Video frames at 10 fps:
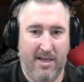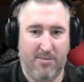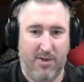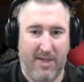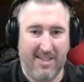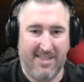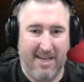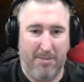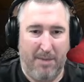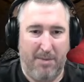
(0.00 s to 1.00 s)
So
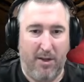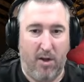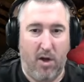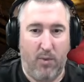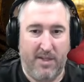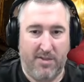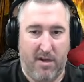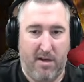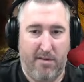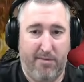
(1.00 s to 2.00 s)
Insight may be a long ways
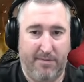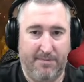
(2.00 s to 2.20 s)
off.